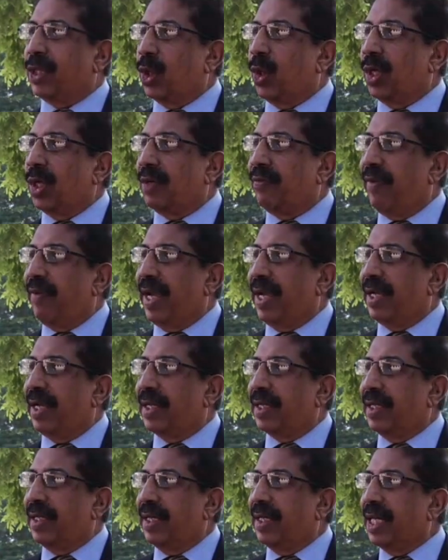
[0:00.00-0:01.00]
my thought
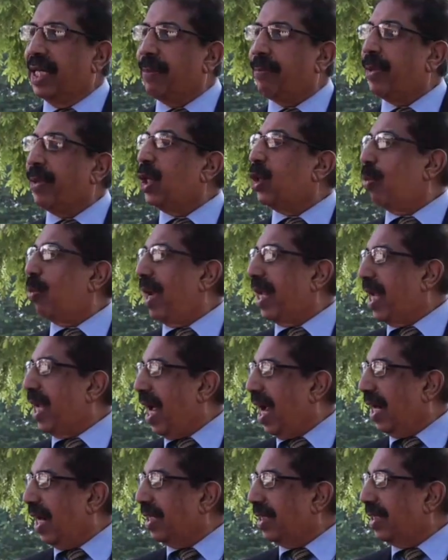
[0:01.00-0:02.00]
fit deep into
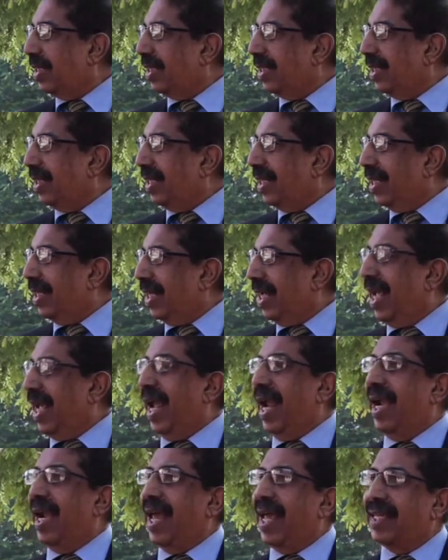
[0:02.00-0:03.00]
my heart,
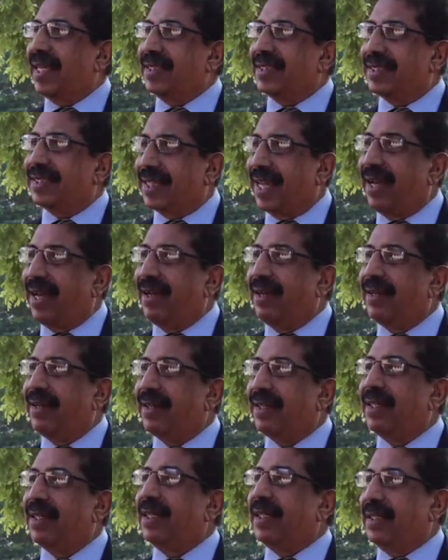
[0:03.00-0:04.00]
and I said,
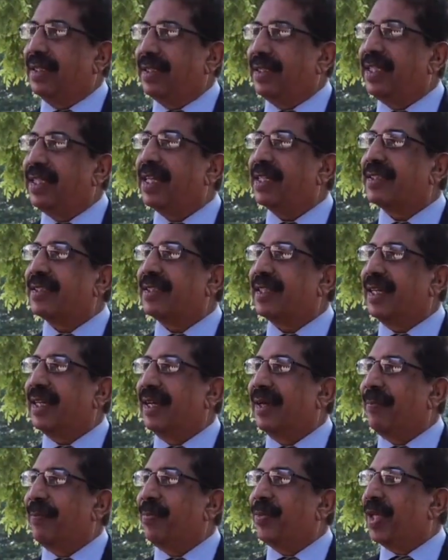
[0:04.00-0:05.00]
yes,
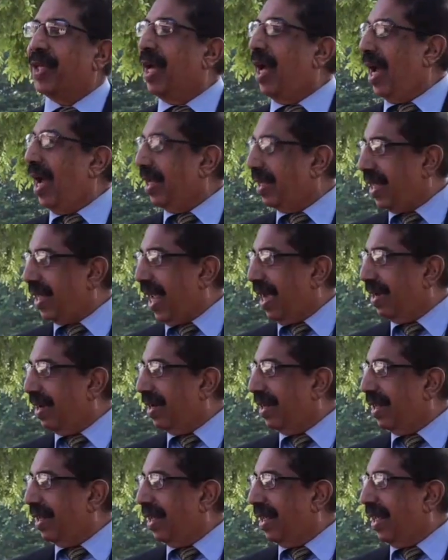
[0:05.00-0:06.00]
sir, I
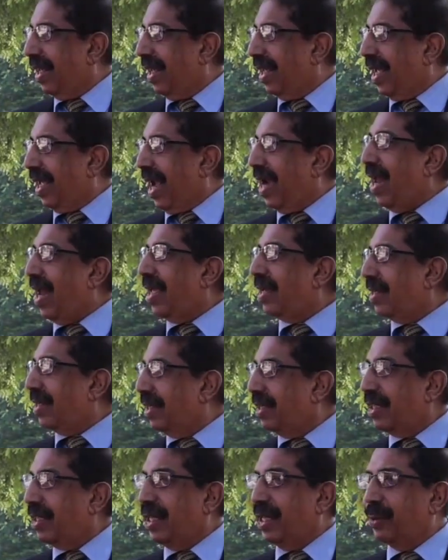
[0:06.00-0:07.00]
can. And
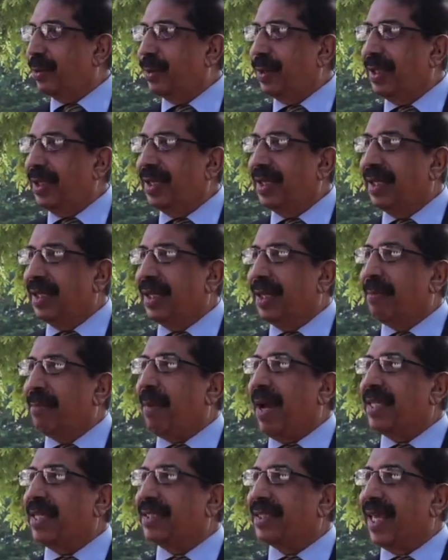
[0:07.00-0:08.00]
I continued
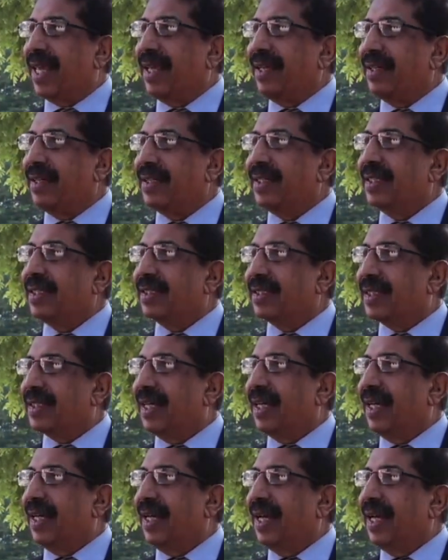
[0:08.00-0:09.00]
by saying,
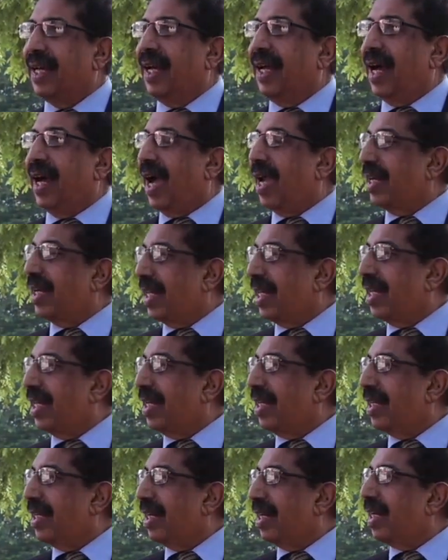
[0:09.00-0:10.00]
sir, I
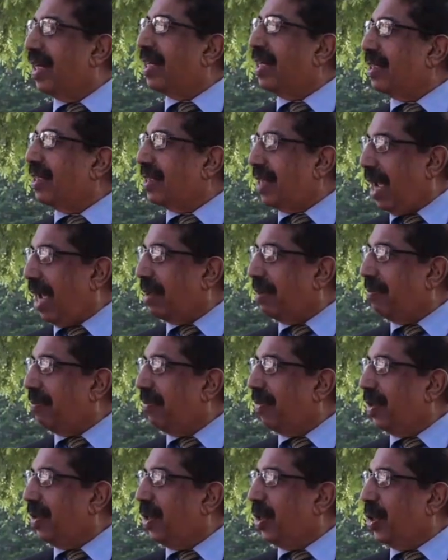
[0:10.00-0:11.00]
need little
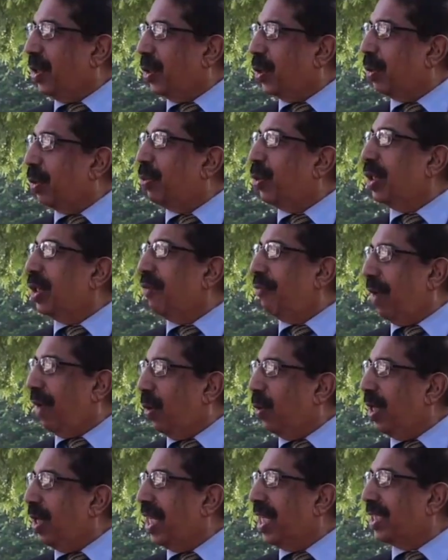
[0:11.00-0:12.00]
time to get the
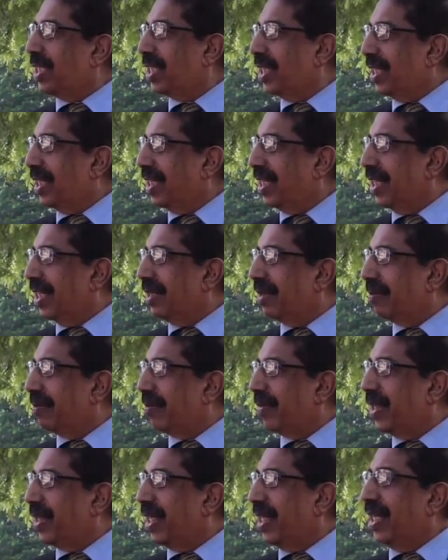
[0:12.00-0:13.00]
foundations
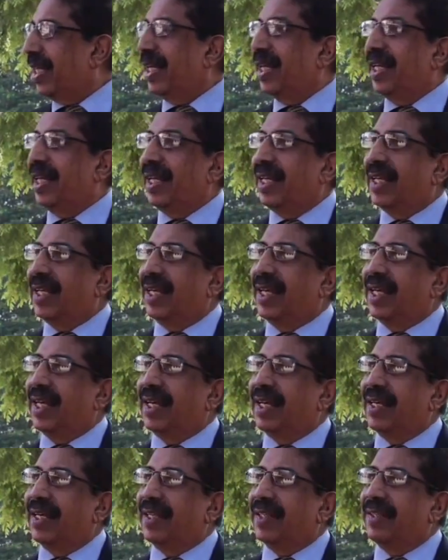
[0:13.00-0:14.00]

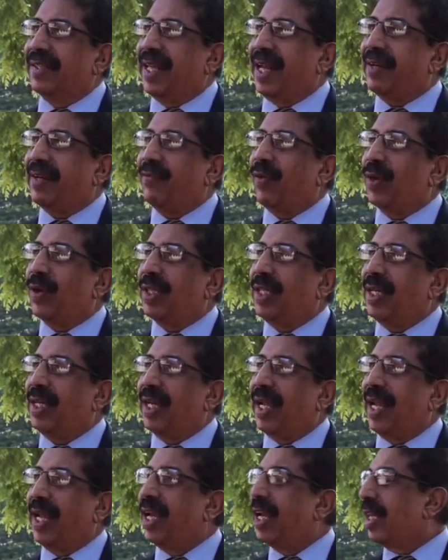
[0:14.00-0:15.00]
for
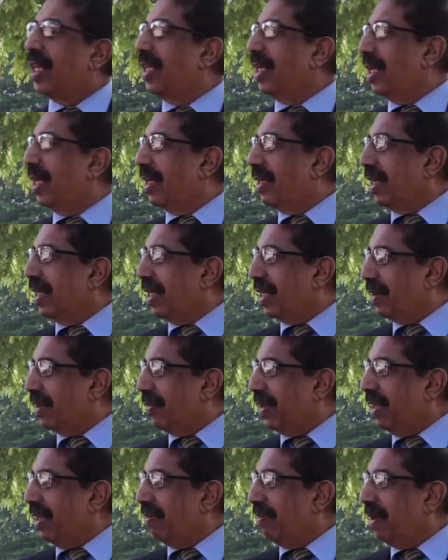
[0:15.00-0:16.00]
the end of the
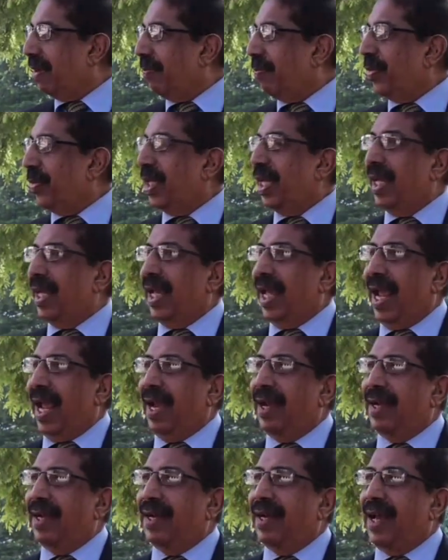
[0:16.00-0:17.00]
interview.
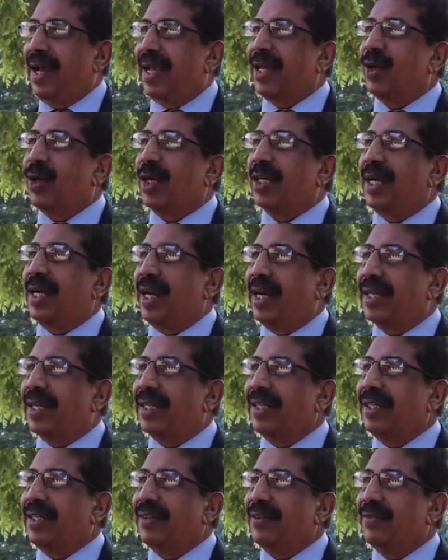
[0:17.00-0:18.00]
And I got a
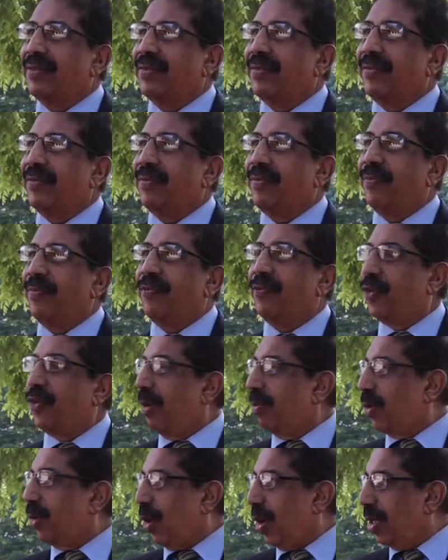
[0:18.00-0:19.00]
letter
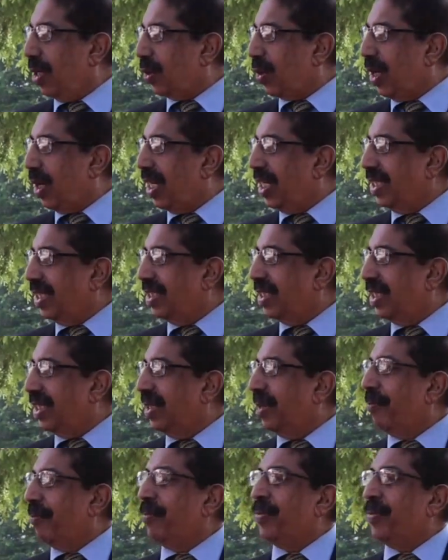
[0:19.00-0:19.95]
from Royal College